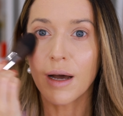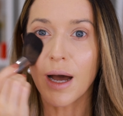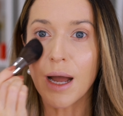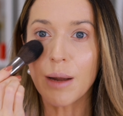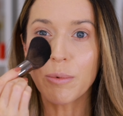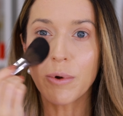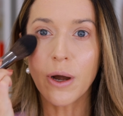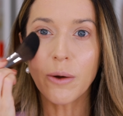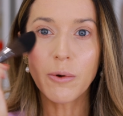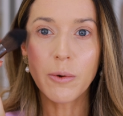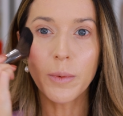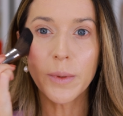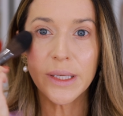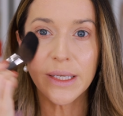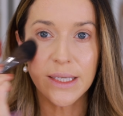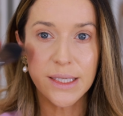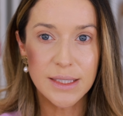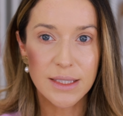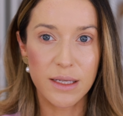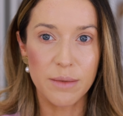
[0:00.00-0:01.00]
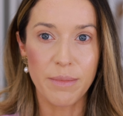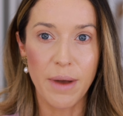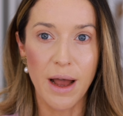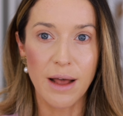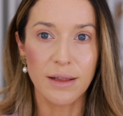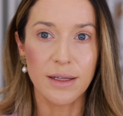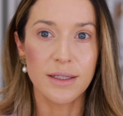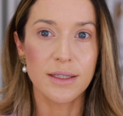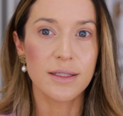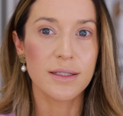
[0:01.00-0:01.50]
I probably need to
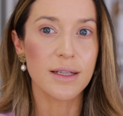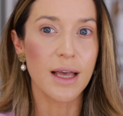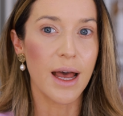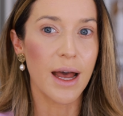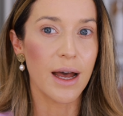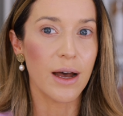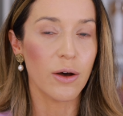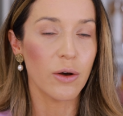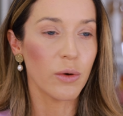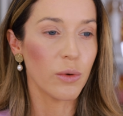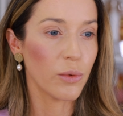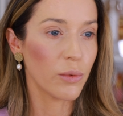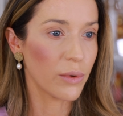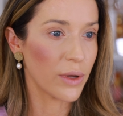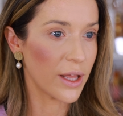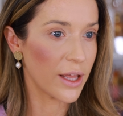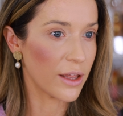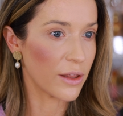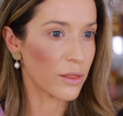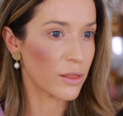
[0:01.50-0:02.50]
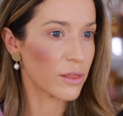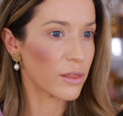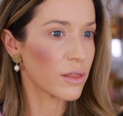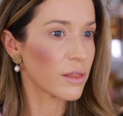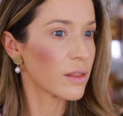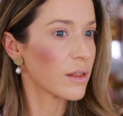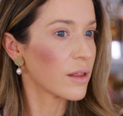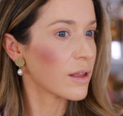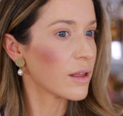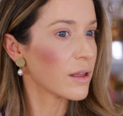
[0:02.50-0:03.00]
balance out
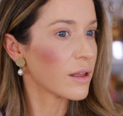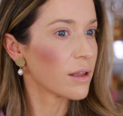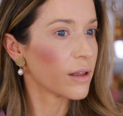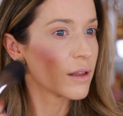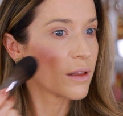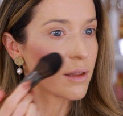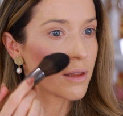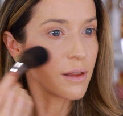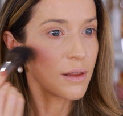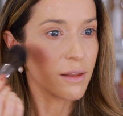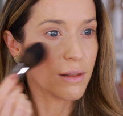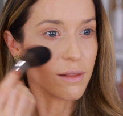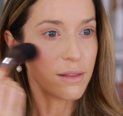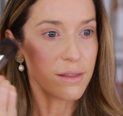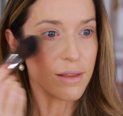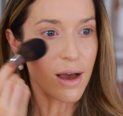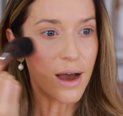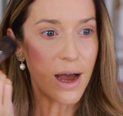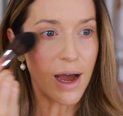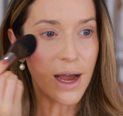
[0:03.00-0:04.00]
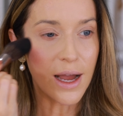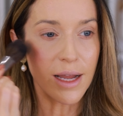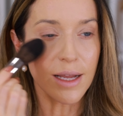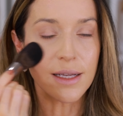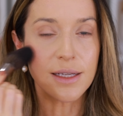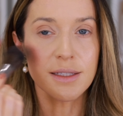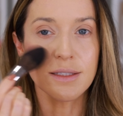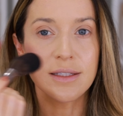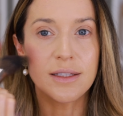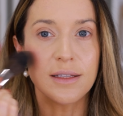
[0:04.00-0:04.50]
with the
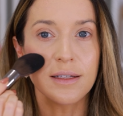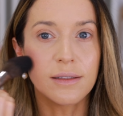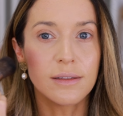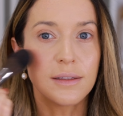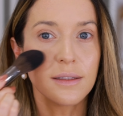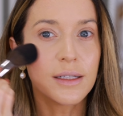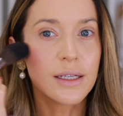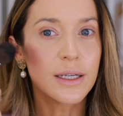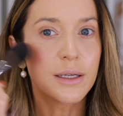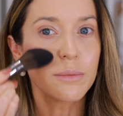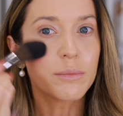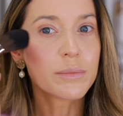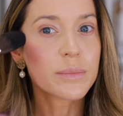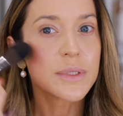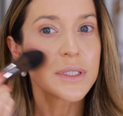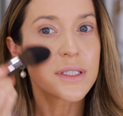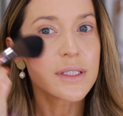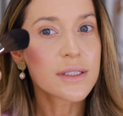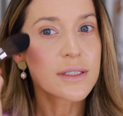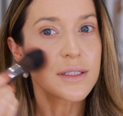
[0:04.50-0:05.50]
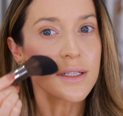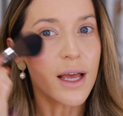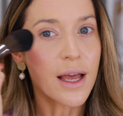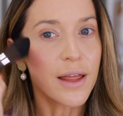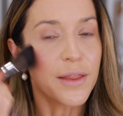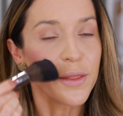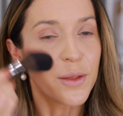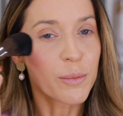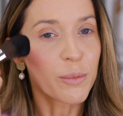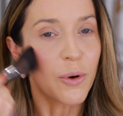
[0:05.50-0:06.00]
eyes, the lips,
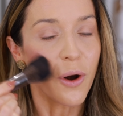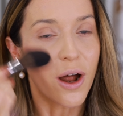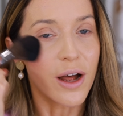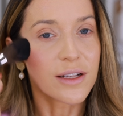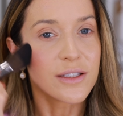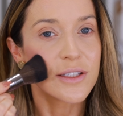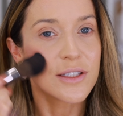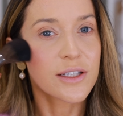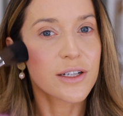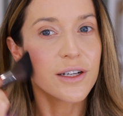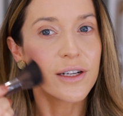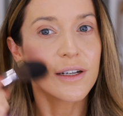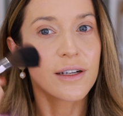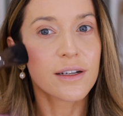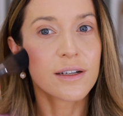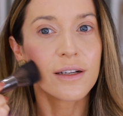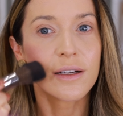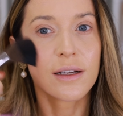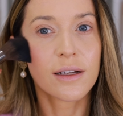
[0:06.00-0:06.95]
and the bronzer.